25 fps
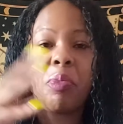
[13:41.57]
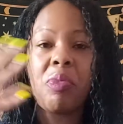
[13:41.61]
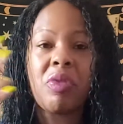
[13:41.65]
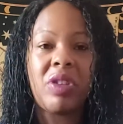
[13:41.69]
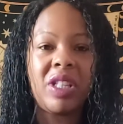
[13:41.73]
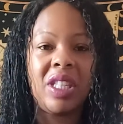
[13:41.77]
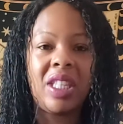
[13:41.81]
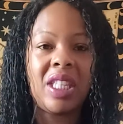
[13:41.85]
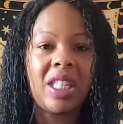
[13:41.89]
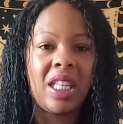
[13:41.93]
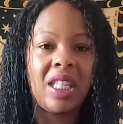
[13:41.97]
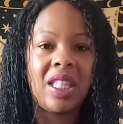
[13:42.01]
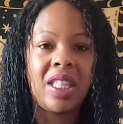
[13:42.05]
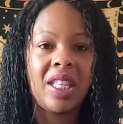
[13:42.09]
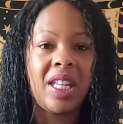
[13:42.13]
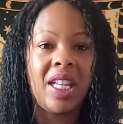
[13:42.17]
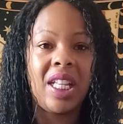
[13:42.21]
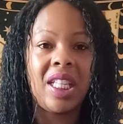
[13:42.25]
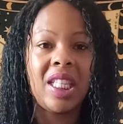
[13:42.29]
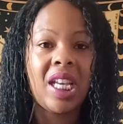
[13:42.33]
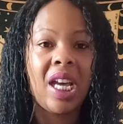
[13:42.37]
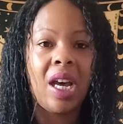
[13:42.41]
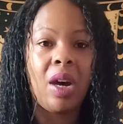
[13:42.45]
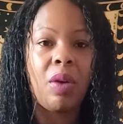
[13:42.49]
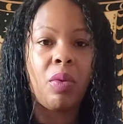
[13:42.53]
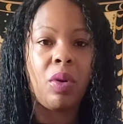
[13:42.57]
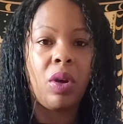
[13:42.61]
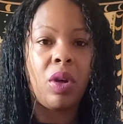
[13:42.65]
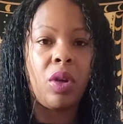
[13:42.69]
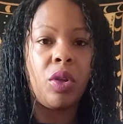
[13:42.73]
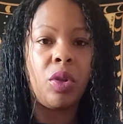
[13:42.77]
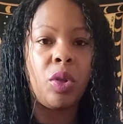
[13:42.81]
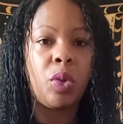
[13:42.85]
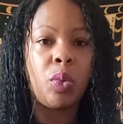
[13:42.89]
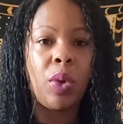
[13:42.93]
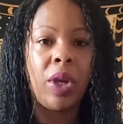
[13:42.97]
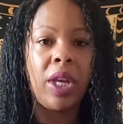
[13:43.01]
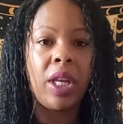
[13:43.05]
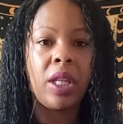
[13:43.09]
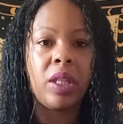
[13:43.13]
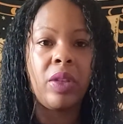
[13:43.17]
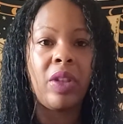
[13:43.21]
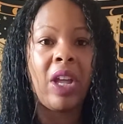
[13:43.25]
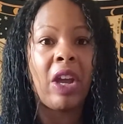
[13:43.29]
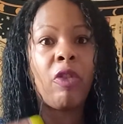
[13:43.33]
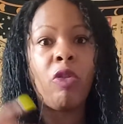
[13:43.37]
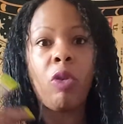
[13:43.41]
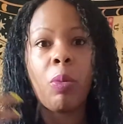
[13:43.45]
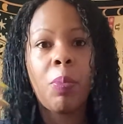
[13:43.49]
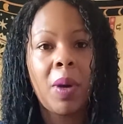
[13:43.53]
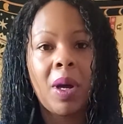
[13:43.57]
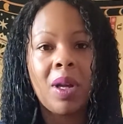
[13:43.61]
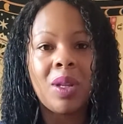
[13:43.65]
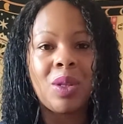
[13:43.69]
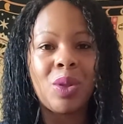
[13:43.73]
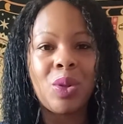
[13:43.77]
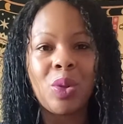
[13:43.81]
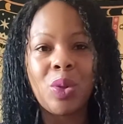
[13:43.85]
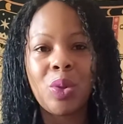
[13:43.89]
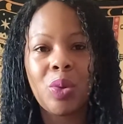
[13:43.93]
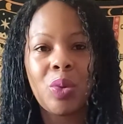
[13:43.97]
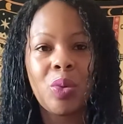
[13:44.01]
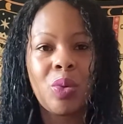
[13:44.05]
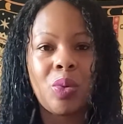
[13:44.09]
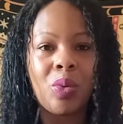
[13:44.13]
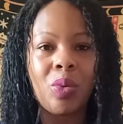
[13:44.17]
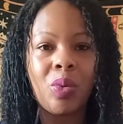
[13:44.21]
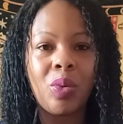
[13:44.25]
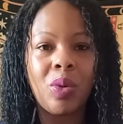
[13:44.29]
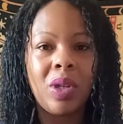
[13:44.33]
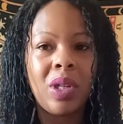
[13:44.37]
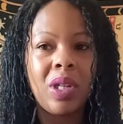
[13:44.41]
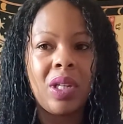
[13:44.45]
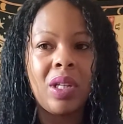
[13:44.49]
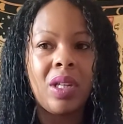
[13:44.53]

princess in the tower who's waiting, like Rapunzel